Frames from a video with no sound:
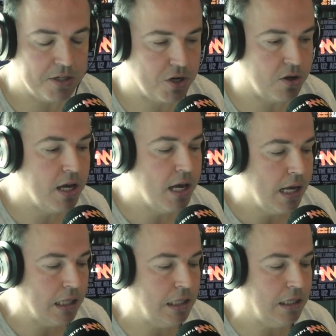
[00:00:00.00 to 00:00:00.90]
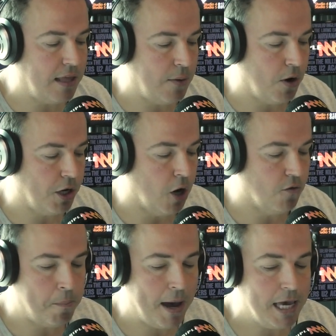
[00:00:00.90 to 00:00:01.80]
So clearly they won't
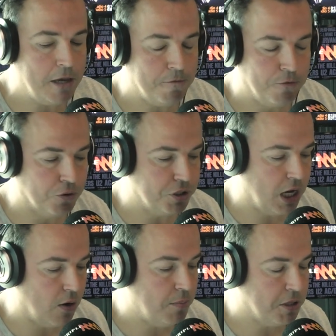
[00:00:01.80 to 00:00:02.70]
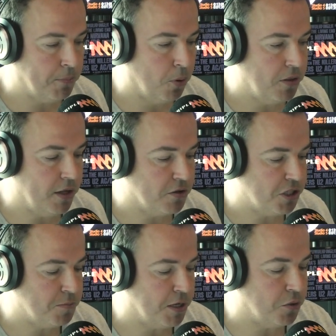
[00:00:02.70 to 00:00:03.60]
overpay for Degoe. But the point there is
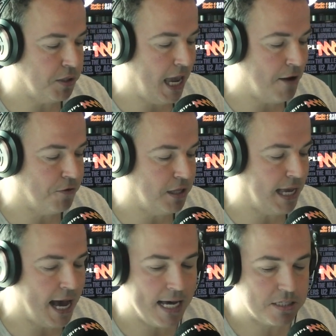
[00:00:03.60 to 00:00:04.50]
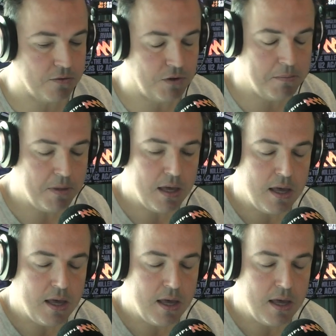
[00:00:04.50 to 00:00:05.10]
he's been doing everything asked of him.